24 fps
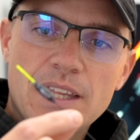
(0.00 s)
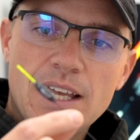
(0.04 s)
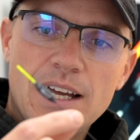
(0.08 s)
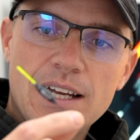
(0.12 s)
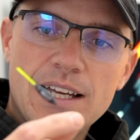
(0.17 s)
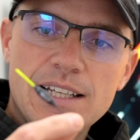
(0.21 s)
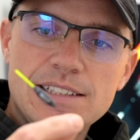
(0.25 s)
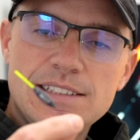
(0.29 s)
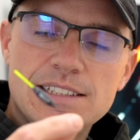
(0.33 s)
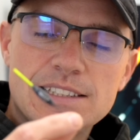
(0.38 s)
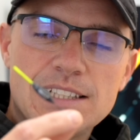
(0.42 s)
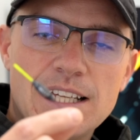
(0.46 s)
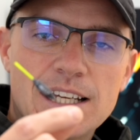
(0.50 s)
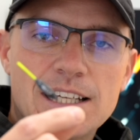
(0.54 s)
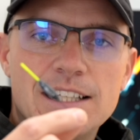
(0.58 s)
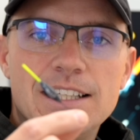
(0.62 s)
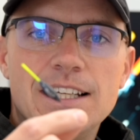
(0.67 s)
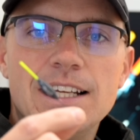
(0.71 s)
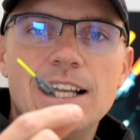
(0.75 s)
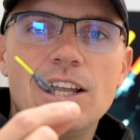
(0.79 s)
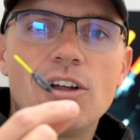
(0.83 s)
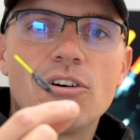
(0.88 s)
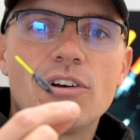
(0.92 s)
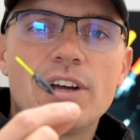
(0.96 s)
I guess it's like an
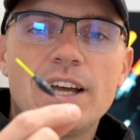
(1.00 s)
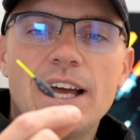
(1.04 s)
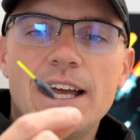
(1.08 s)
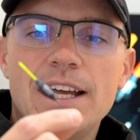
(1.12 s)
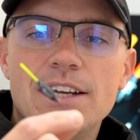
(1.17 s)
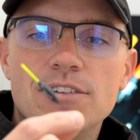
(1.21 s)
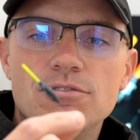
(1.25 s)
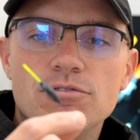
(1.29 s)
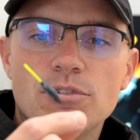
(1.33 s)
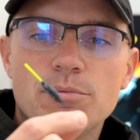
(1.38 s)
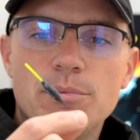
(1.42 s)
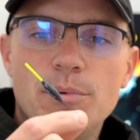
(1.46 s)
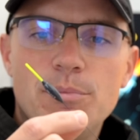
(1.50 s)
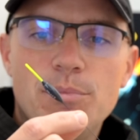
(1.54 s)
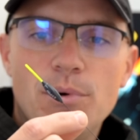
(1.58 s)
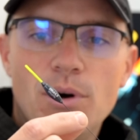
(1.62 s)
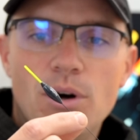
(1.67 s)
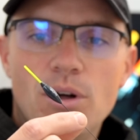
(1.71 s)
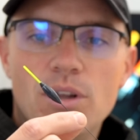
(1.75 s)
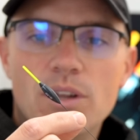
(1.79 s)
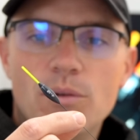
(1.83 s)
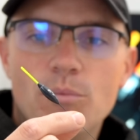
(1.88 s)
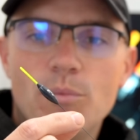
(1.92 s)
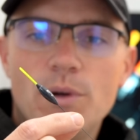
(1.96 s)
elongated rugby
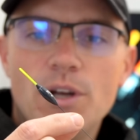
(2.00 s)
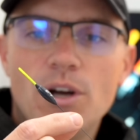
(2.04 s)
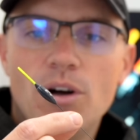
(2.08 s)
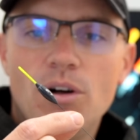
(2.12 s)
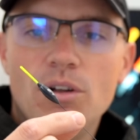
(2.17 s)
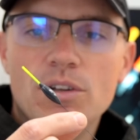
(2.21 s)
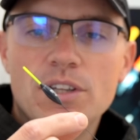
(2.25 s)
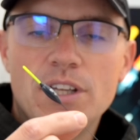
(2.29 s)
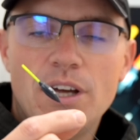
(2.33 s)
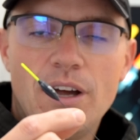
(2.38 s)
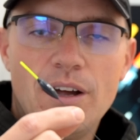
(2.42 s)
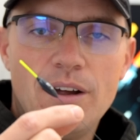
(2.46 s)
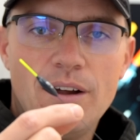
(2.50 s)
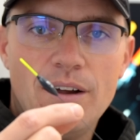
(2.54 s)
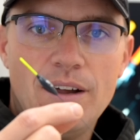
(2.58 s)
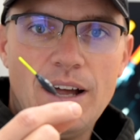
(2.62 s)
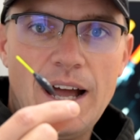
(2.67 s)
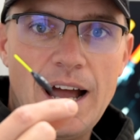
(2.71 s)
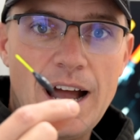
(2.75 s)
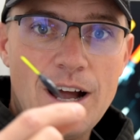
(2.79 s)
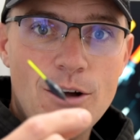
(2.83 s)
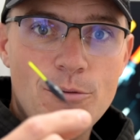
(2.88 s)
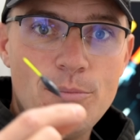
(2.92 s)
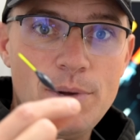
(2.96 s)
ball, and we all know
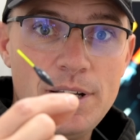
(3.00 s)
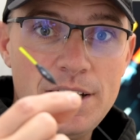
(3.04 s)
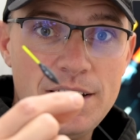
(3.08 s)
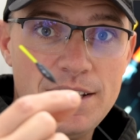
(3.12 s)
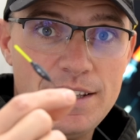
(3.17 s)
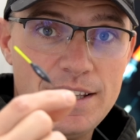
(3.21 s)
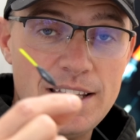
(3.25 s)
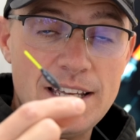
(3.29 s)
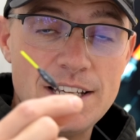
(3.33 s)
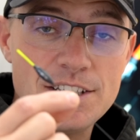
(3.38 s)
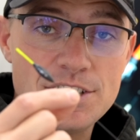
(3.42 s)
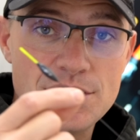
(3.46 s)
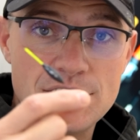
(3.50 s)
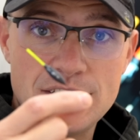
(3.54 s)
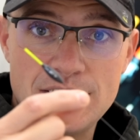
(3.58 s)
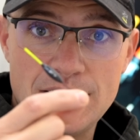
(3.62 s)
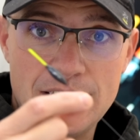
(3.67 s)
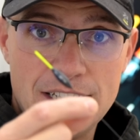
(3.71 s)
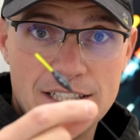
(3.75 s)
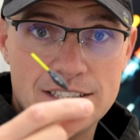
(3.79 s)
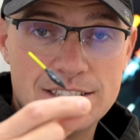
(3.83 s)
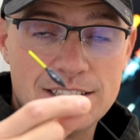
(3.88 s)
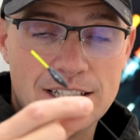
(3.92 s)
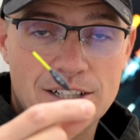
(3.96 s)
how many of these you
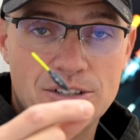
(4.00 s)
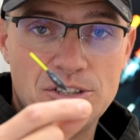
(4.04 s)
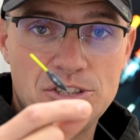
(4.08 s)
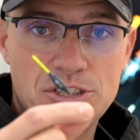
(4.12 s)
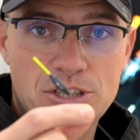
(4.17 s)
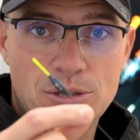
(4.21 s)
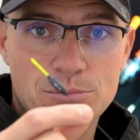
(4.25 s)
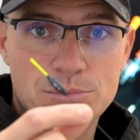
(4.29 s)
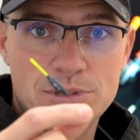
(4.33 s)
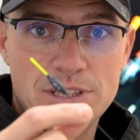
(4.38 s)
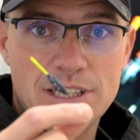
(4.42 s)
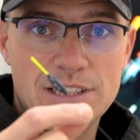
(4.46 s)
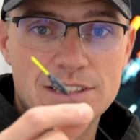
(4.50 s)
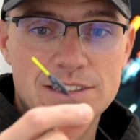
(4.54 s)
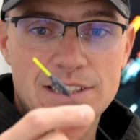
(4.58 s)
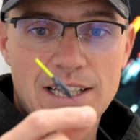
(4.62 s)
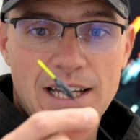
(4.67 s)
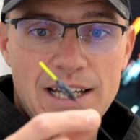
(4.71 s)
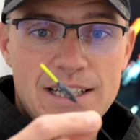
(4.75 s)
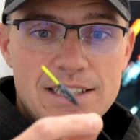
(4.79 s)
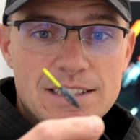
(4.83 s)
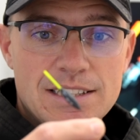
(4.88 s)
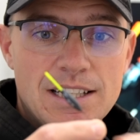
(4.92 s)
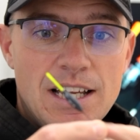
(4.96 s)
see in the tackle shops these
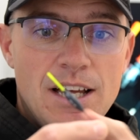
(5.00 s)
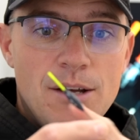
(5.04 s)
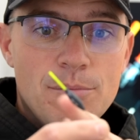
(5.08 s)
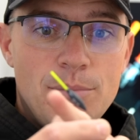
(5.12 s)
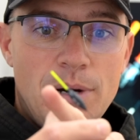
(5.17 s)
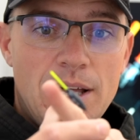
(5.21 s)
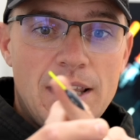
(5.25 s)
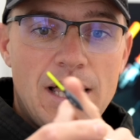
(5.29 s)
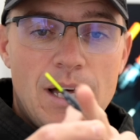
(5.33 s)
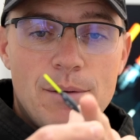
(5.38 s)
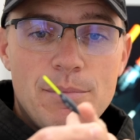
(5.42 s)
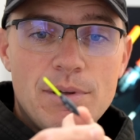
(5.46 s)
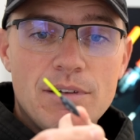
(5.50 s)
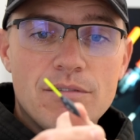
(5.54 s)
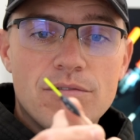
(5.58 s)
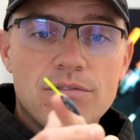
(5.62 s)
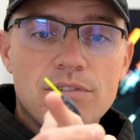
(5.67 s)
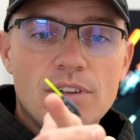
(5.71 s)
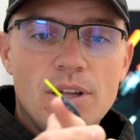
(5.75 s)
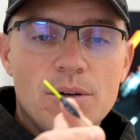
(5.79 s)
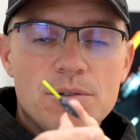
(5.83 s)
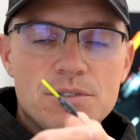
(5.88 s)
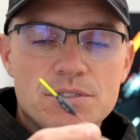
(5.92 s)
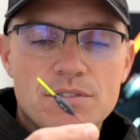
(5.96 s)
days. By that I mean
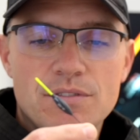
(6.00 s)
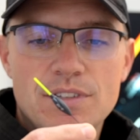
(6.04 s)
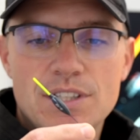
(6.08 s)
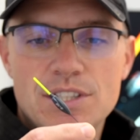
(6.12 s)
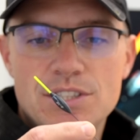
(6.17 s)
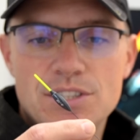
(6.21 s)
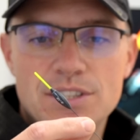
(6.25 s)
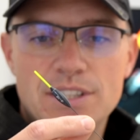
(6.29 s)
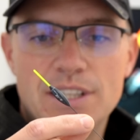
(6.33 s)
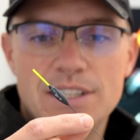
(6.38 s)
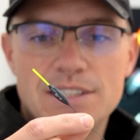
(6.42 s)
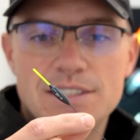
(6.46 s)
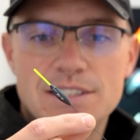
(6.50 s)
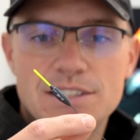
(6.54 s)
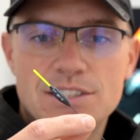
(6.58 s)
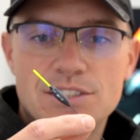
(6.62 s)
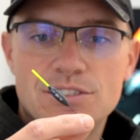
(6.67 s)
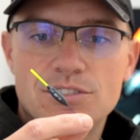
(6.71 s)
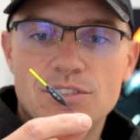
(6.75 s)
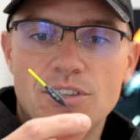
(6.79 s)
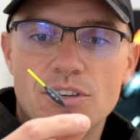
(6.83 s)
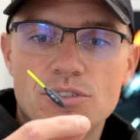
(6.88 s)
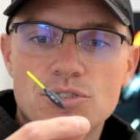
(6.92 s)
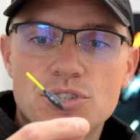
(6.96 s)
floats of this
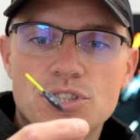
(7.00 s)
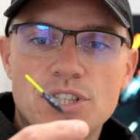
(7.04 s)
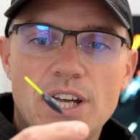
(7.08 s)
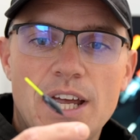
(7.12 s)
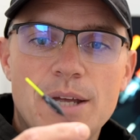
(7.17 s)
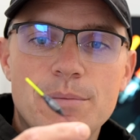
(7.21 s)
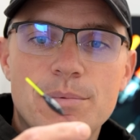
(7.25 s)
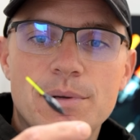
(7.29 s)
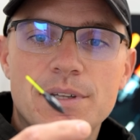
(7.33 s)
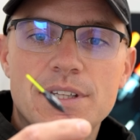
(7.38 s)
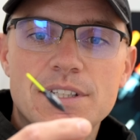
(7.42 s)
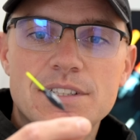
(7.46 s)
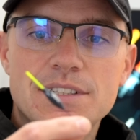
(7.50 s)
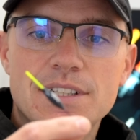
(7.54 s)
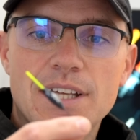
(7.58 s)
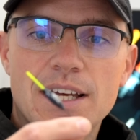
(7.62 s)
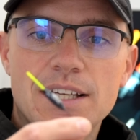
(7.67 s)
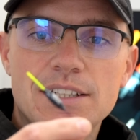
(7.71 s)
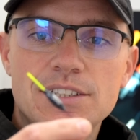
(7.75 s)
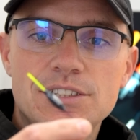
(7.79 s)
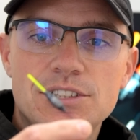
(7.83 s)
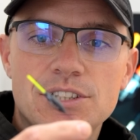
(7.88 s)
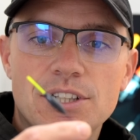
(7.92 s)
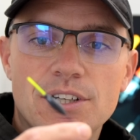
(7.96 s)
sort of shape and this
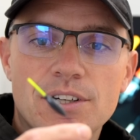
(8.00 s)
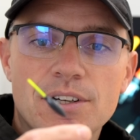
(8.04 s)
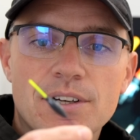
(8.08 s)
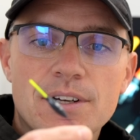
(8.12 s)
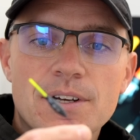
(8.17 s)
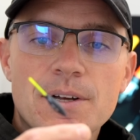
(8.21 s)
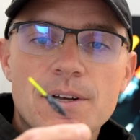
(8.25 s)
nature.